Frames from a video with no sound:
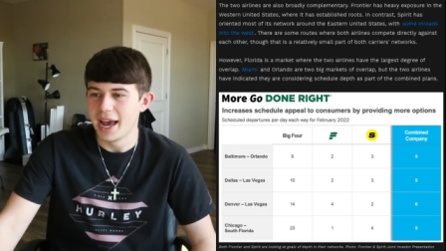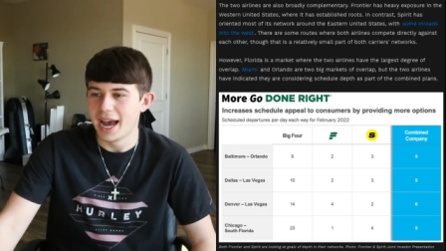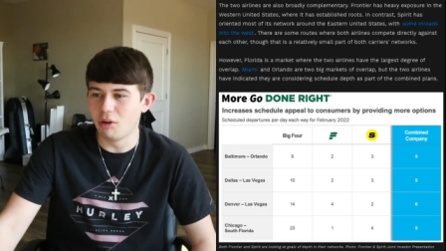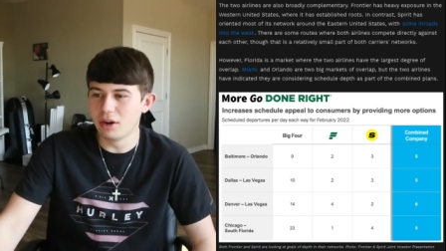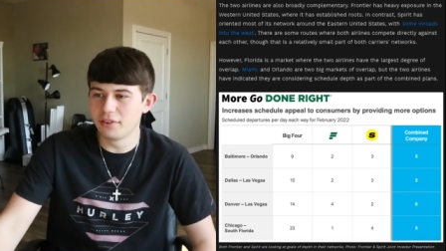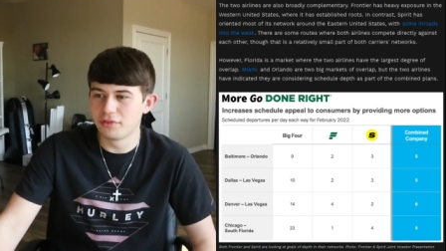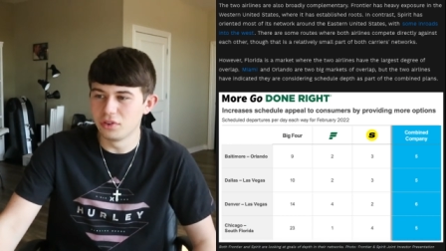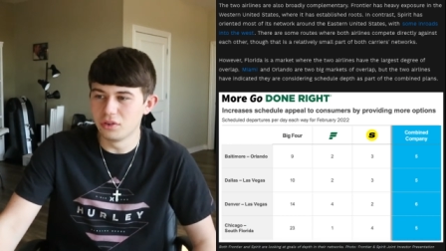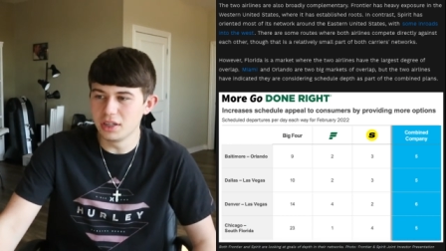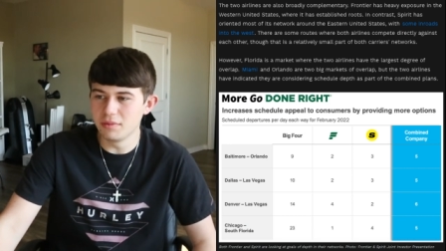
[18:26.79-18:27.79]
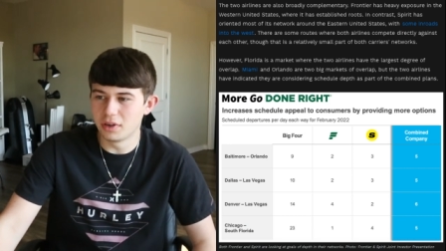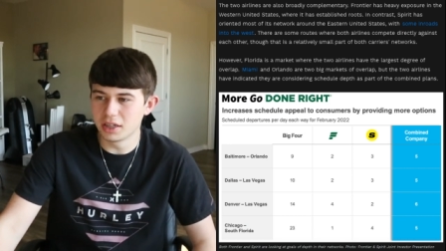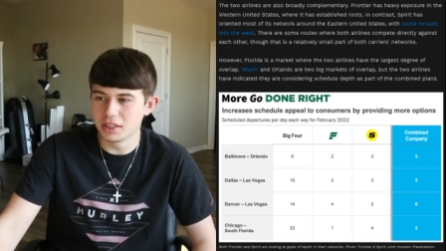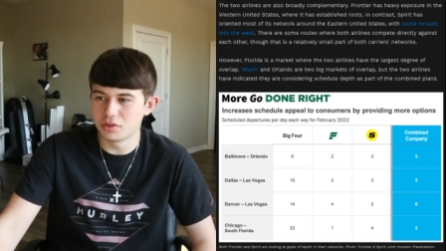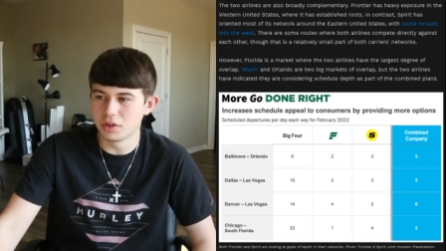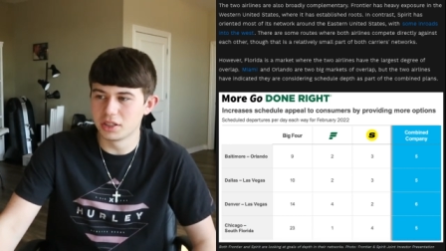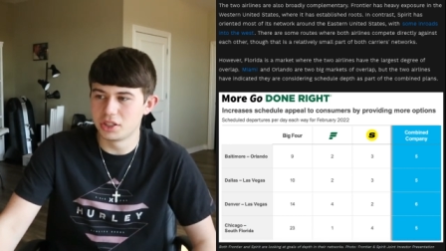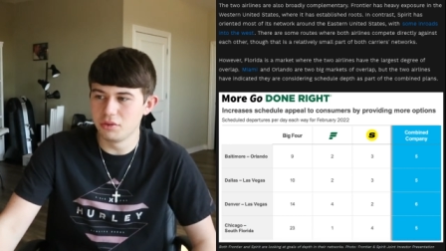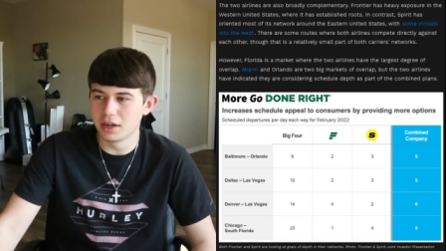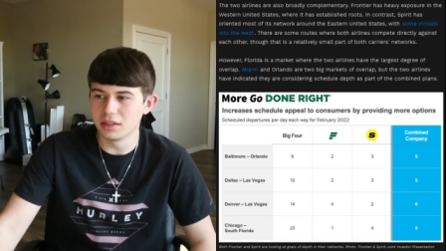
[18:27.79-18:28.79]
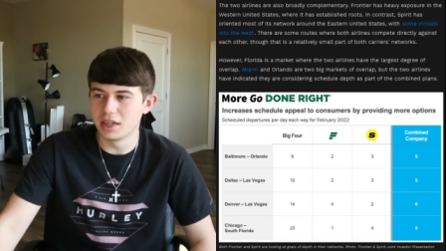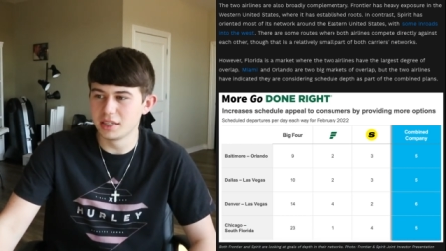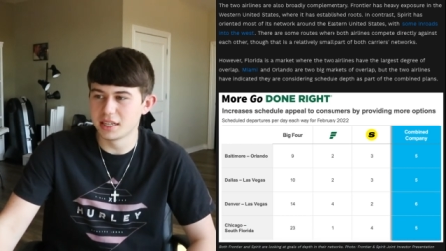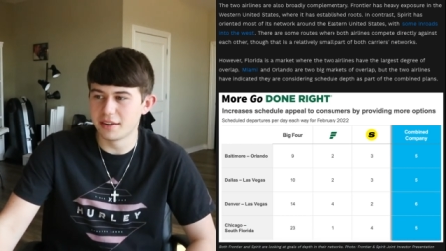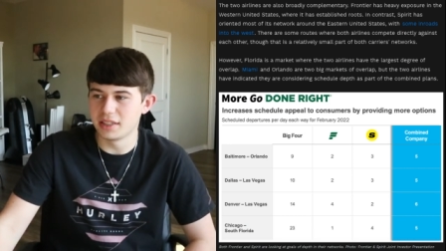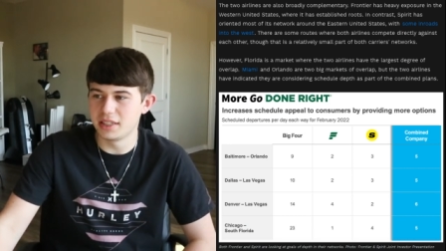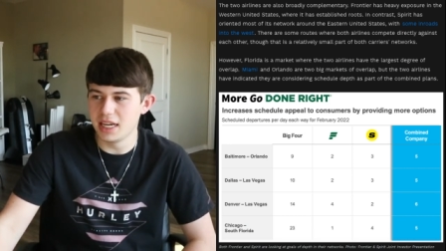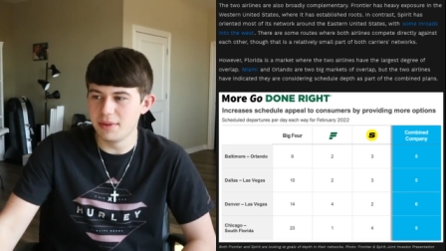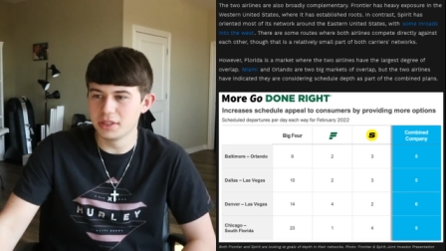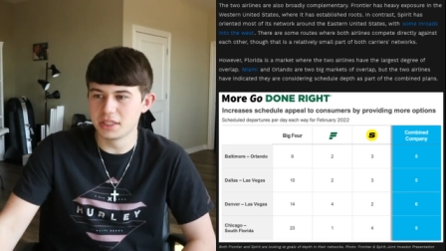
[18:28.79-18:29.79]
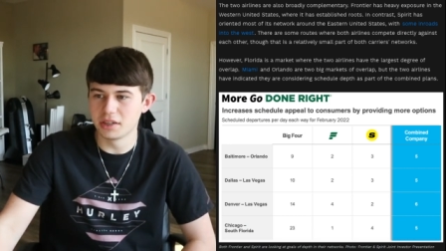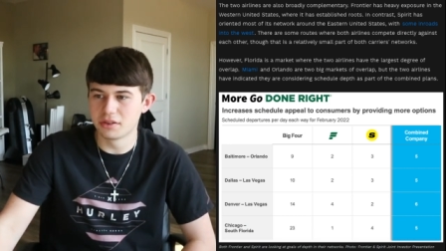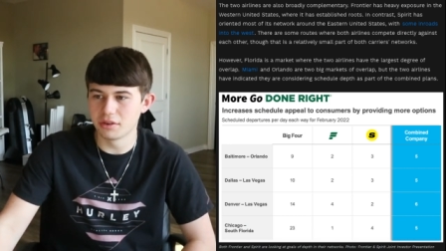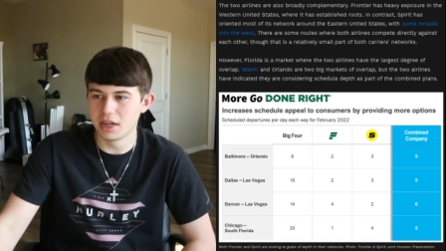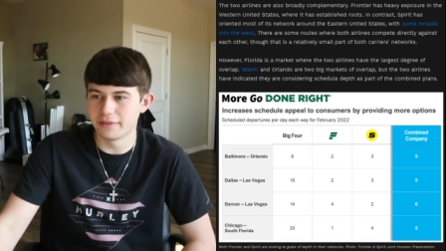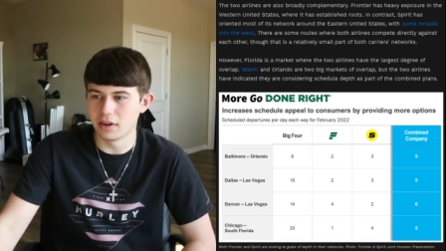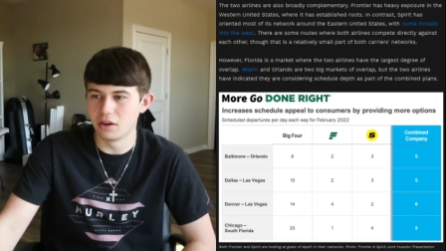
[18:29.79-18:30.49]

However, Florida markets where the two airlines have the deepest degree of